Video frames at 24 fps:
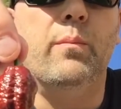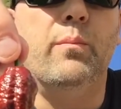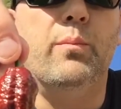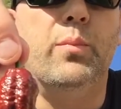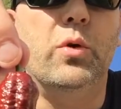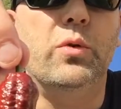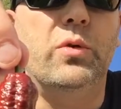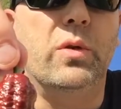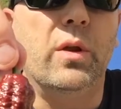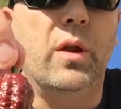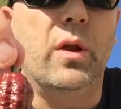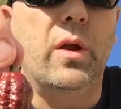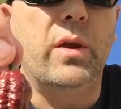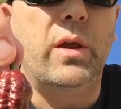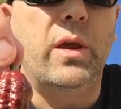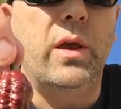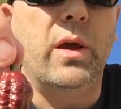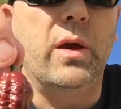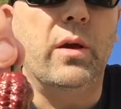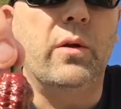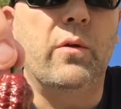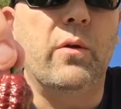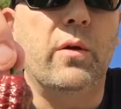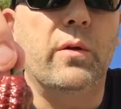
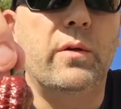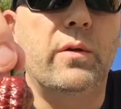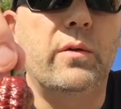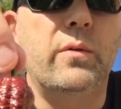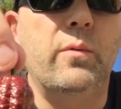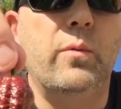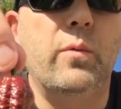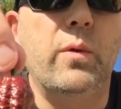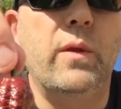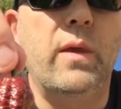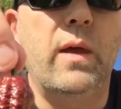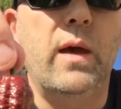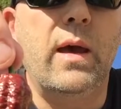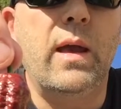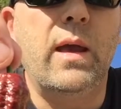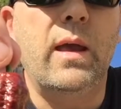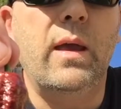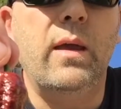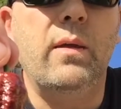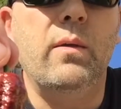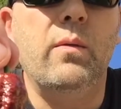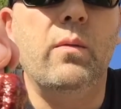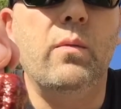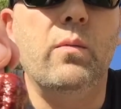Butchalokia crossed with
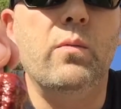a